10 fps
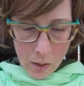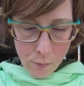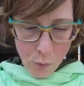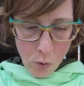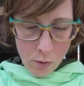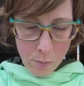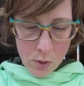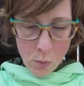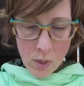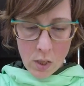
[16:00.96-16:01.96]
and forth
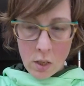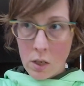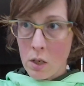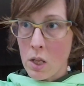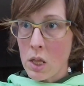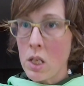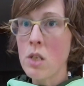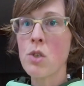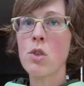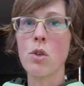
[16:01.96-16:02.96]
between
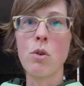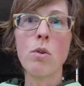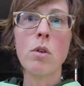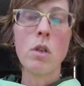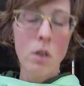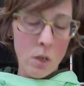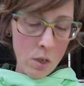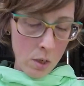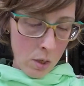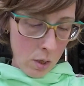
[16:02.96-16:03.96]
these two
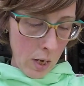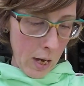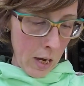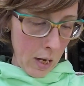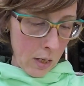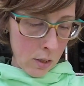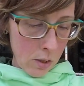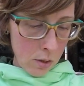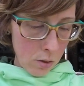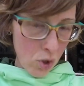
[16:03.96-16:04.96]

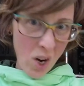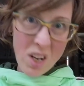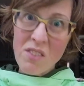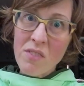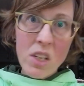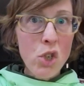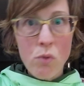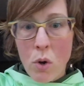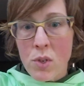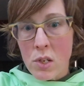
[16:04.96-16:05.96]
and trying to finish
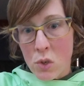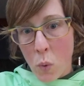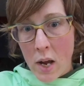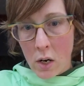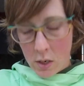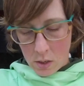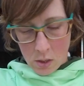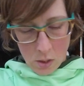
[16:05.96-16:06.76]
Rosie's sweater.